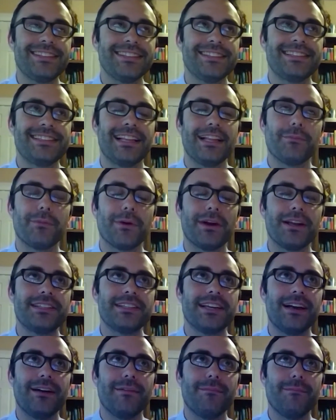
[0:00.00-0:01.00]
celebrate
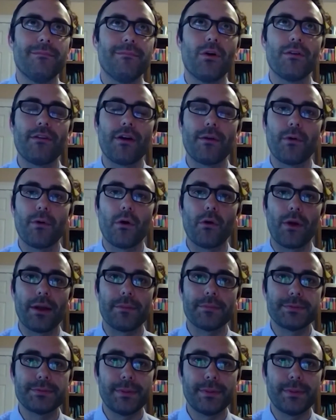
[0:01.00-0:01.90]
more of our programs.